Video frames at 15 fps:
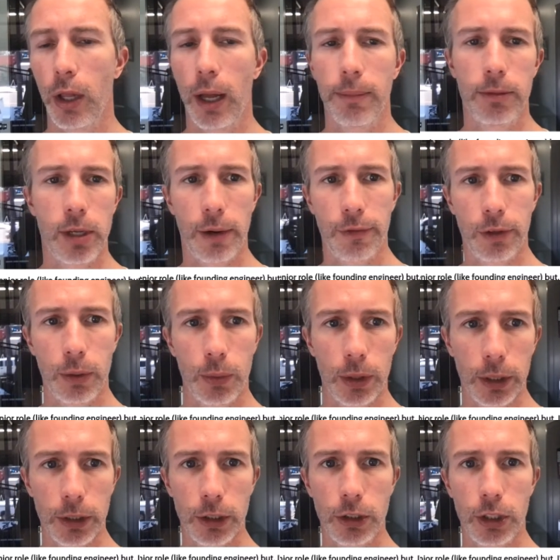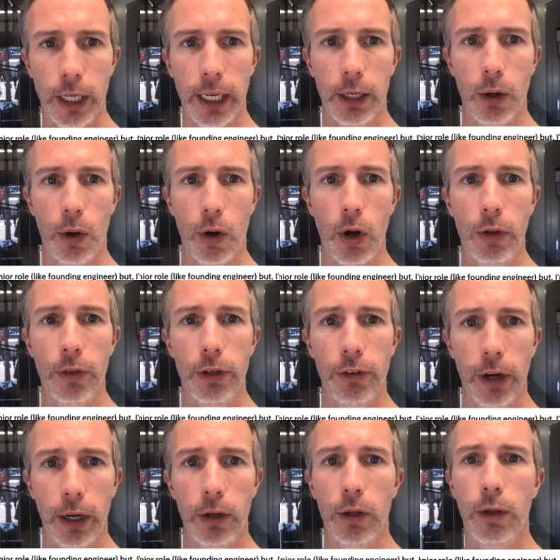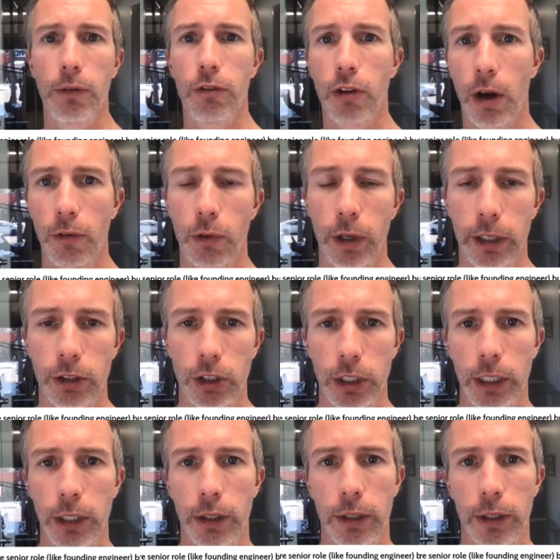I'm definitely willing to take on the title of software engineer,